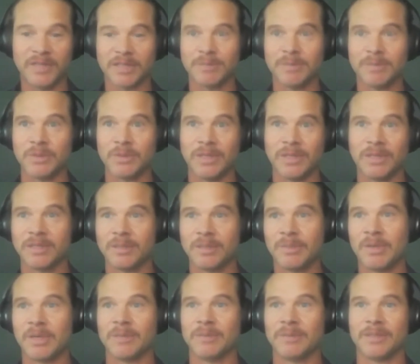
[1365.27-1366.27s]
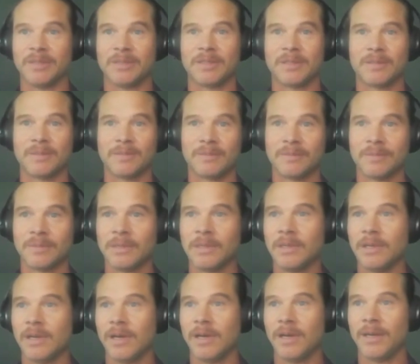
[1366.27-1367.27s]
between other departments.
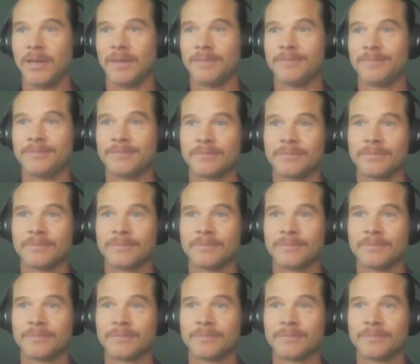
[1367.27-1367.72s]
Um,